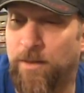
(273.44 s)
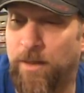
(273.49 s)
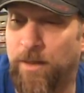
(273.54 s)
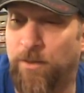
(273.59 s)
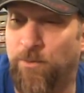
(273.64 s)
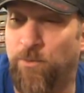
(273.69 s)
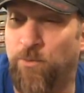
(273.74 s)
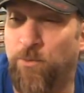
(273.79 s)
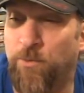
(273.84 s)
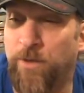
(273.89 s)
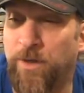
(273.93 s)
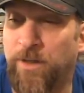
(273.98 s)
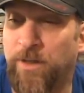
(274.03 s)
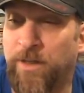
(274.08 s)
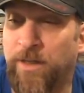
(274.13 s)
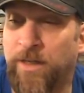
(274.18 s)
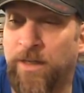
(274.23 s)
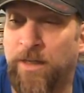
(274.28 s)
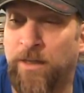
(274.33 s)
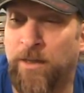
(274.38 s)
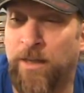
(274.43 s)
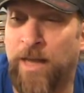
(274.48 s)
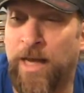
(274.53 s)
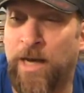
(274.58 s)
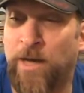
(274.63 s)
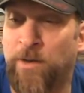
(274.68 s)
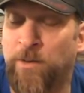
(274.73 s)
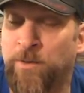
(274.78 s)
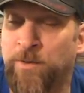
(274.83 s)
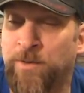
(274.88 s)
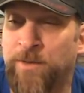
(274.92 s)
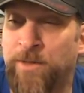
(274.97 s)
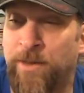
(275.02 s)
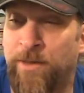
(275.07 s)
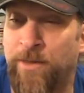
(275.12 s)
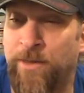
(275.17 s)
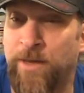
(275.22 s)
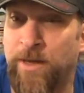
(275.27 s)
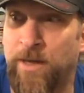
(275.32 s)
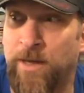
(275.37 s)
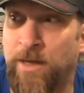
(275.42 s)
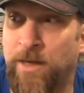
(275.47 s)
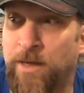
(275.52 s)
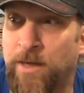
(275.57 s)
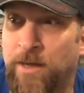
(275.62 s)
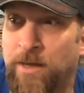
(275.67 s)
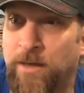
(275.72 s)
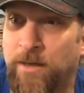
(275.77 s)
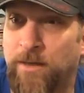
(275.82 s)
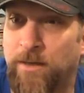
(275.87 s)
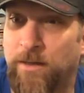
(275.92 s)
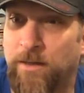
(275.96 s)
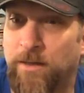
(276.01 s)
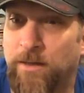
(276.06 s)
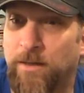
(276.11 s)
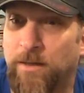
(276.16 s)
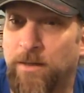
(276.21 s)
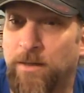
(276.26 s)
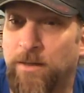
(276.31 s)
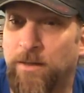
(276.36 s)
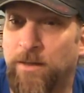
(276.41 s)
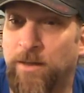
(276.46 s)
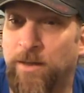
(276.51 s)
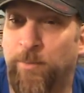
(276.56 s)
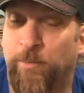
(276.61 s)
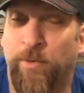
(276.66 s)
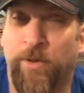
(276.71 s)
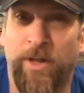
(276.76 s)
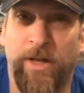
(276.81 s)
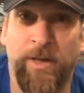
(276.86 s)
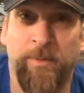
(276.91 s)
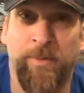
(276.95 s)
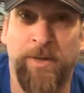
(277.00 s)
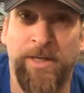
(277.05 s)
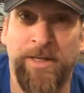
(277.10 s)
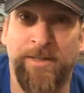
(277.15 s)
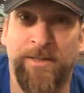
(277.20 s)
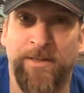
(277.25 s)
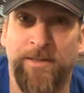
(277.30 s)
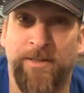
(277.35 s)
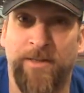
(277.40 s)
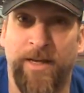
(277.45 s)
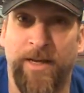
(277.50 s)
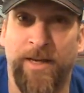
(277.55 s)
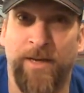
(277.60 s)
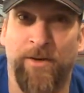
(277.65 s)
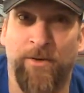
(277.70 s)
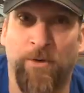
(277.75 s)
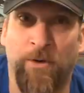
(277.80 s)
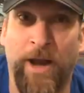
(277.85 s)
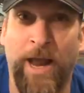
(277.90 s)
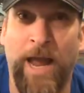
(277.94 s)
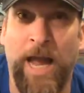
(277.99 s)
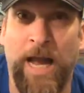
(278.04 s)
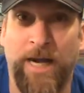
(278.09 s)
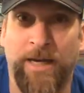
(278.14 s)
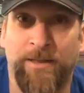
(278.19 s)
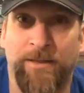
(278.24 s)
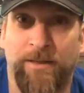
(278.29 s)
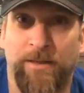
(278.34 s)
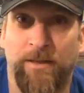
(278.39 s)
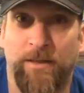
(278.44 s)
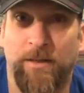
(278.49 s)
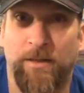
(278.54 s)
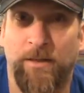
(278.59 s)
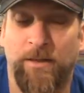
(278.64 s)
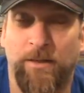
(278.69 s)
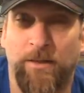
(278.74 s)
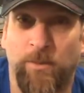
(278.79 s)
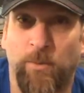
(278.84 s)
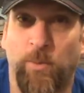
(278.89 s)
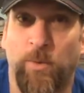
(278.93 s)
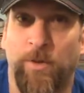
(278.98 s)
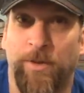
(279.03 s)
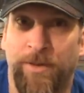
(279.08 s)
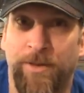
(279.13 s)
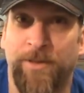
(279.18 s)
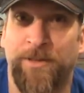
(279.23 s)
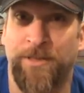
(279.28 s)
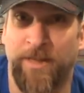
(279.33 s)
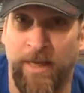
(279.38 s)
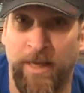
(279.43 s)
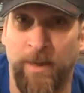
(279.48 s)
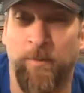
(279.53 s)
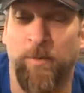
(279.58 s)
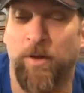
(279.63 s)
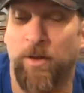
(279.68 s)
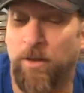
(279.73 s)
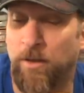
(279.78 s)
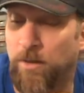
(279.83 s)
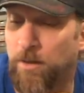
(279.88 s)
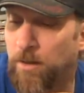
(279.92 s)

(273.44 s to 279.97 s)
It really allows the playing pieces to interact with the table.